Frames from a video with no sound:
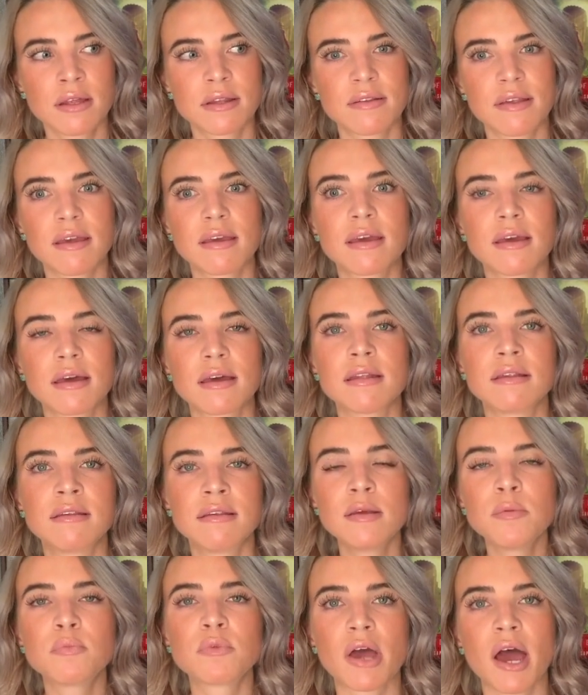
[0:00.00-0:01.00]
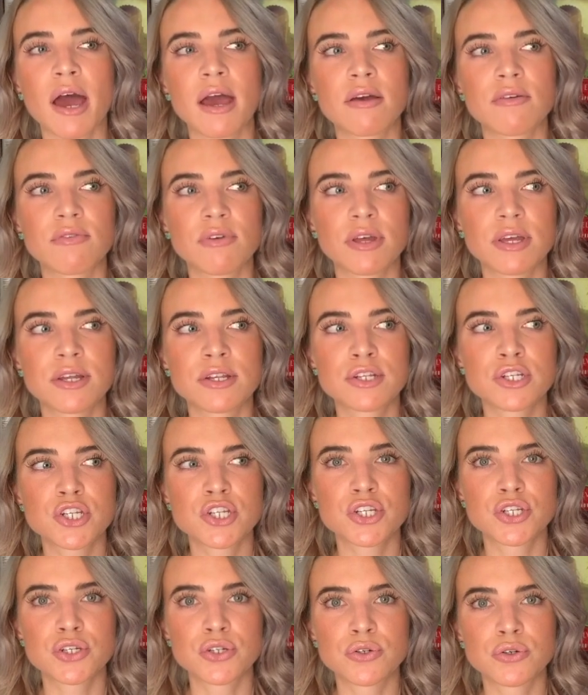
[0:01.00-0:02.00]
taking a deep dive
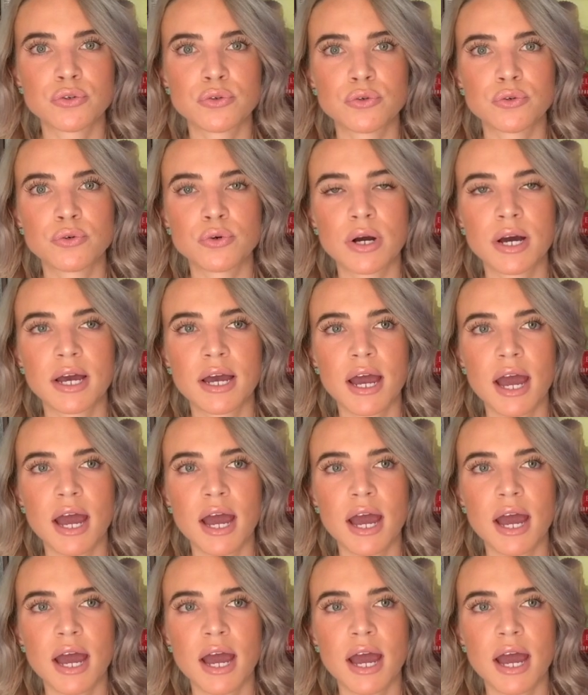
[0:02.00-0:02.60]
into